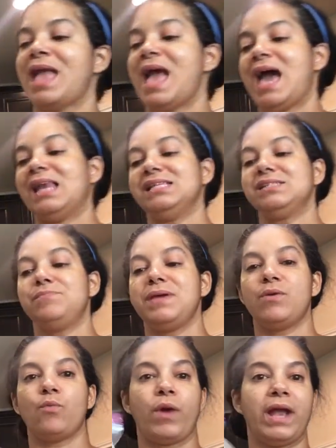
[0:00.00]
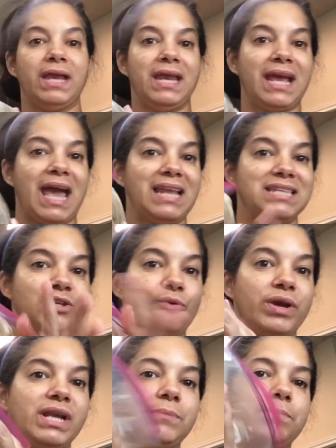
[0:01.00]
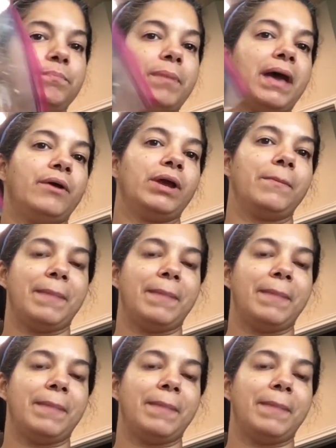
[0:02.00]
and it's been waiting, and it's already very